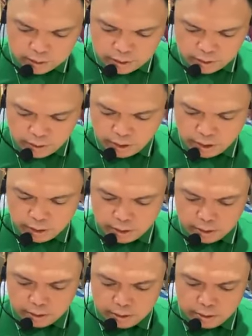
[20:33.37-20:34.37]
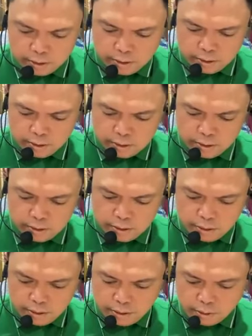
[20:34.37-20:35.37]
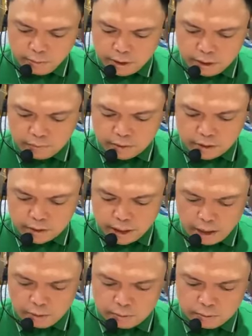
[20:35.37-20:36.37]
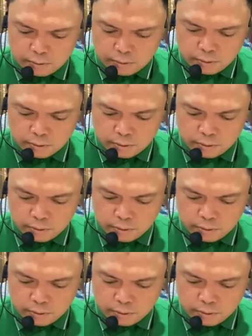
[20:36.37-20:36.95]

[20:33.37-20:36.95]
Where it says here, the queen of the south